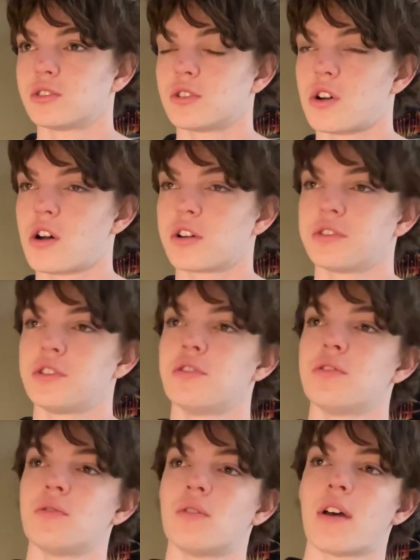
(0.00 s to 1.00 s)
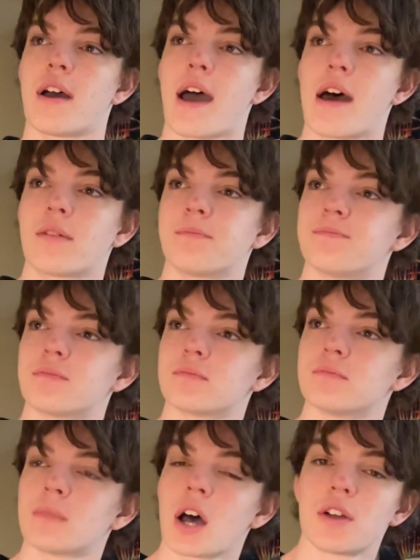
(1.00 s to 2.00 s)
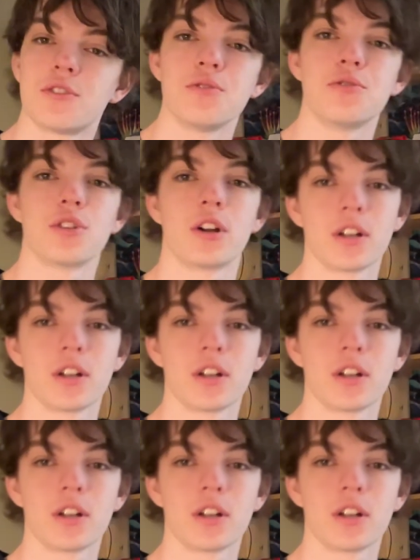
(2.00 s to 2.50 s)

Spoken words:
Honestly, dude, I'm not too sure.